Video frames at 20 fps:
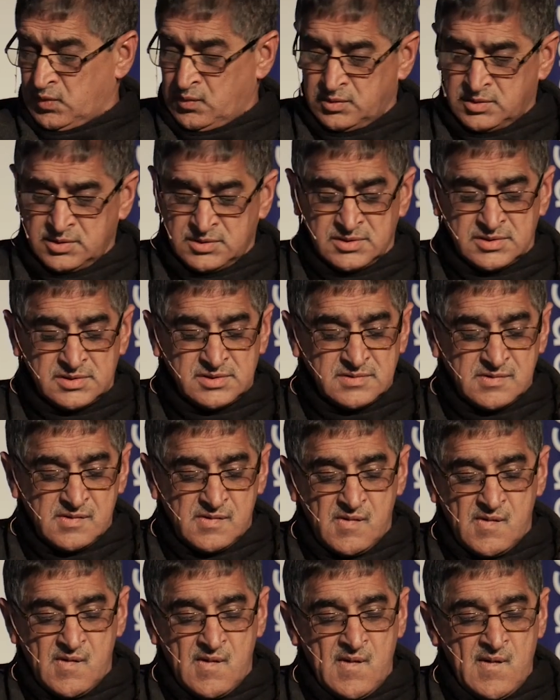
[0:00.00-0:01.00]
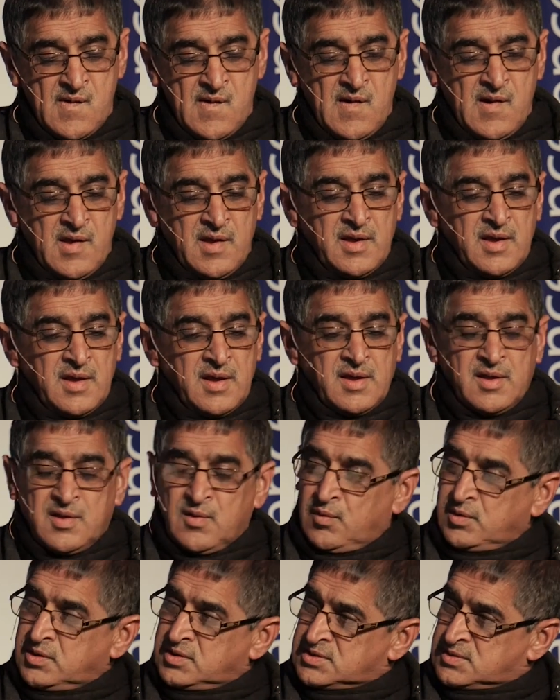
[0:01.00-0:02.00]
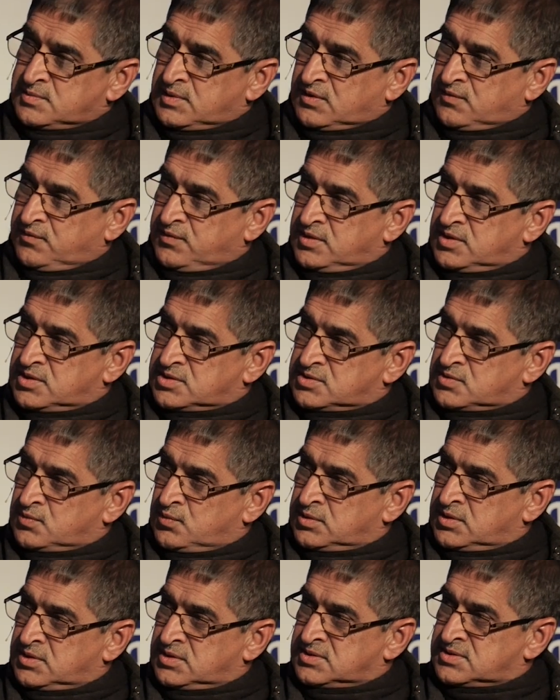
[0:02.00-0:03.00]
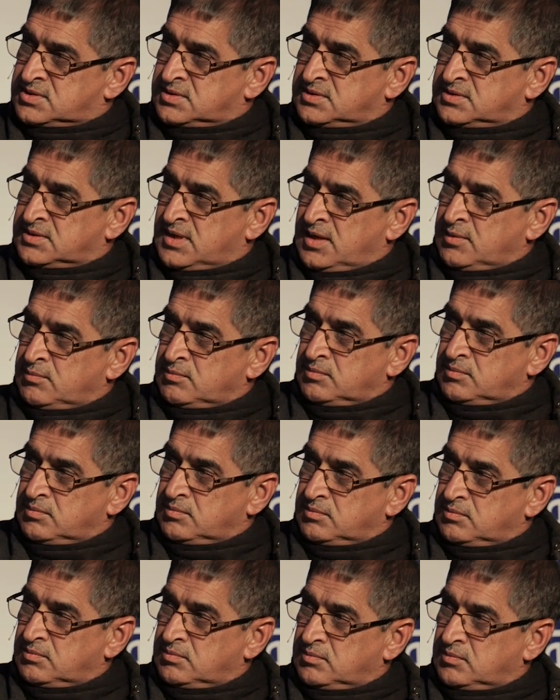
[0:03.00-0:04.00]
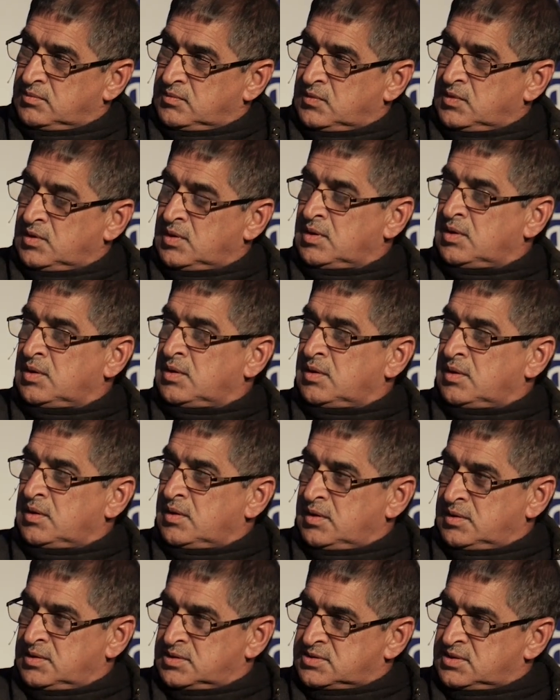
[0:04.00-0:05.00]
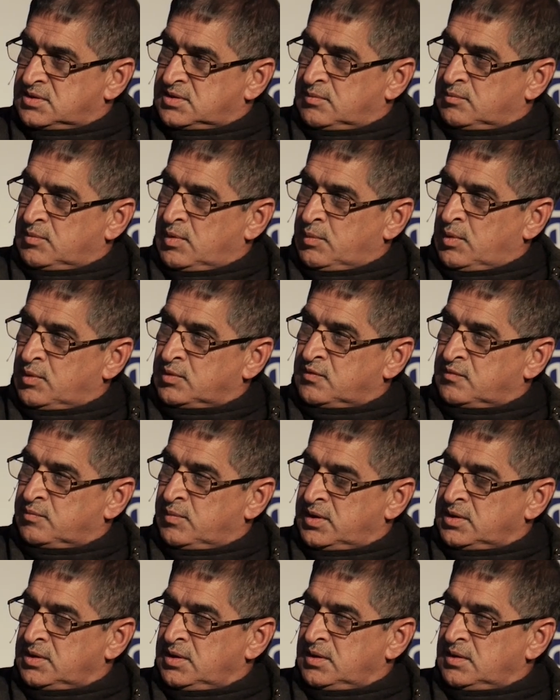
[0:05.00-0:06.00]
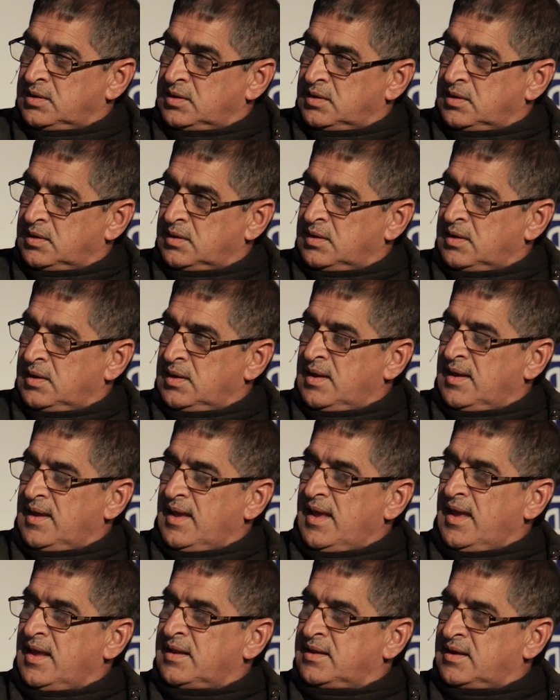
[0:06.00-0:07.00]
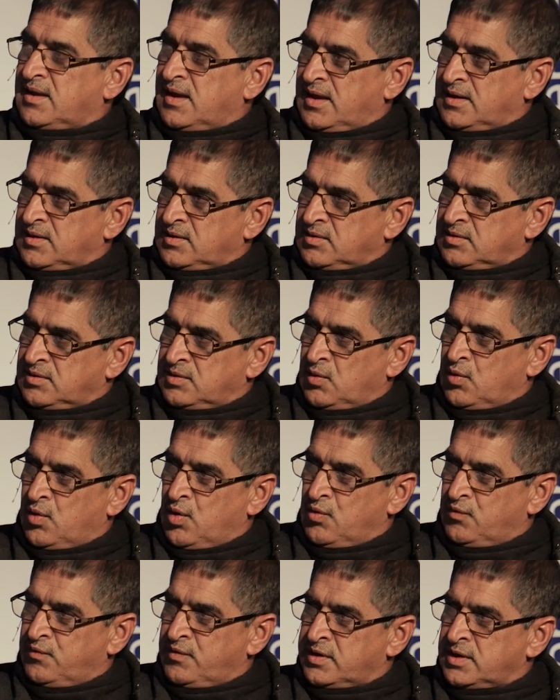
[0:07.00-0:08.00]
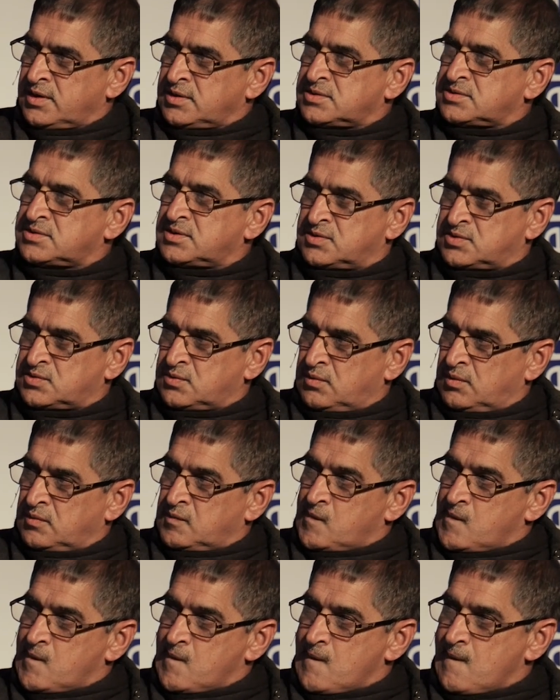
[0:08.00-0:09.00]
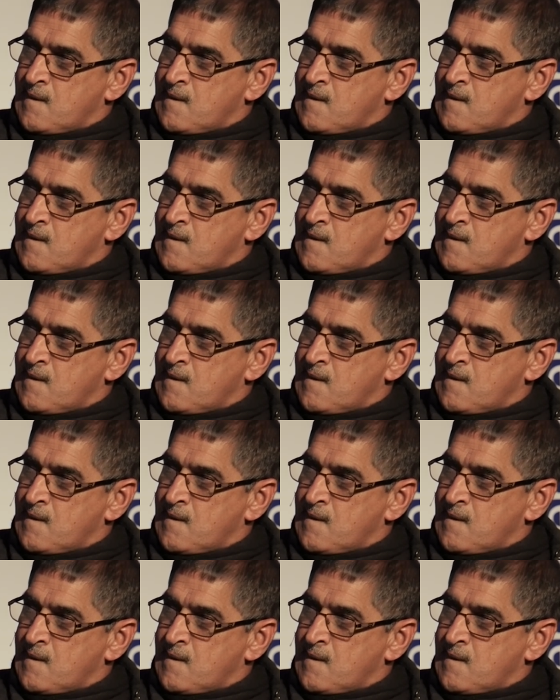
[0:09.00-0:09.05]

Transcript: auditors. Auditors must finish this audit in a certain time and a certain amount of money, and they can't, no overruns and so on.